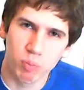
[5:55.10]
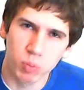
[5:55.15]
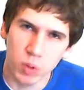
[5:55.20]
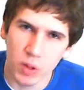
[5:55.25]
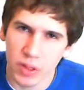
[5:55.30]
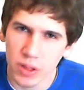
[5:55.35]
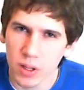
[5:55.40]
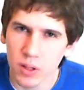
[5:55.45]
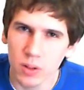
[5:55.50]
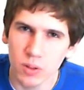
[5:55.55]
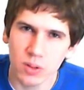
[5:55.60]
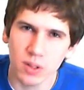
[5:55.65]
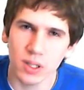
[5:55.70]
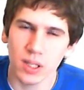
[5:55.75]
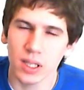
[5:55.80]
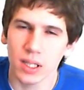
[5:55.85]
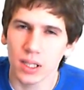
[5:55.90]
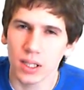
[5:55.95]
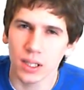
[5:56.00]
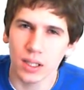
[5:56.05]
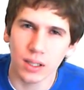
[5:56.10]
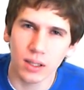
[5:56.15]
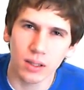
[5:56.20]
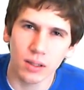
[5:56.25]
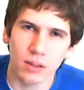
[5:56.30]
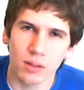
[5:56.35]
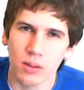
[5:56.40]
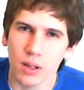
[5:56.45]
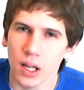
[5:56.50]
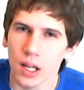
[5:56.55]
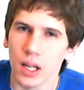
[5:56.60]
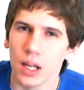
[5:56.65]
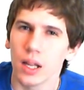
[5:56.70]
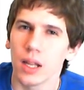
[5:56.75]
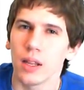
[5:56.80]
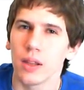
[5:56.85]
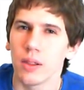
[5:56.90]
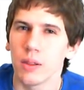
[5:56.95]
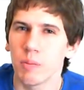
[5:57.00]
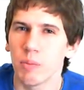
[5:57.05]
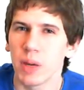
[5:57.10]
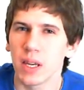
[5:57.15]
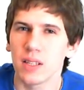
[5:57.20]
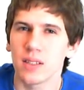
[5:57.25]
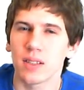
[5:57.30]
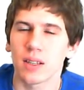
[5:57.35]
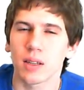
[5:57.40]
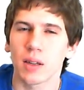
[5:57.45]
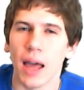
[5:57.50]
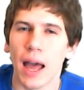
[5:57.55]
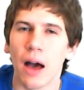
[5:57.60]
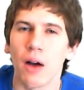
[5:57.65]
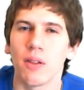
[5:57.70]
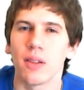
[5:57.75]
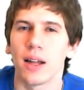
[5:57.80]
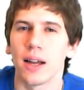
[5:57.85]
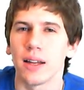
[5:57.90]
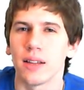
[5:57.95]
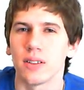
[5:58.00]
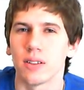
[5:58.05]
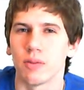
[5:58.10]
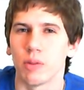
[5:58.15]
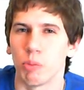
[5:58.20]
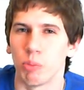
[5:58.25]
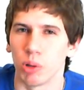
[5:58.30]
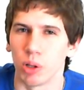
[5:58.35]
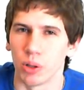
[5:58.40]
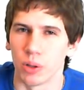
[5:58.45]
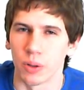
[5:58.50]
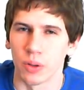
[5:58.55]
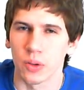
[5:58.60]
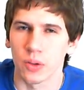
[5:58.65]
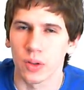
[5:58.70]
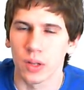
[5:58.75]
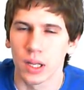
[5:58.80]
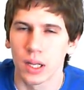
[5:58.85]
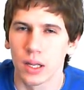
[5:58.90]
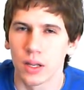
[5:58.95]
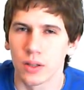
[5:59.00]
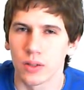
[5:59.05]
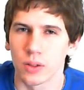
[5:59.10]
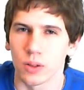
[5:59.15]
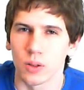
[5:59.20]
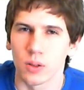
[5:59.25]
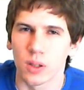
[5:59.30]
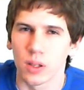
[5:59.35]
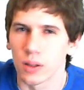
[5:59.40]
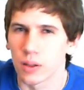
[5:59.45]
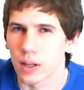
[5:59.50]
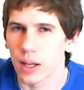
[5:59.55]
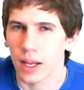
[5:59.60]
with using the basic outlines of a blues, so you can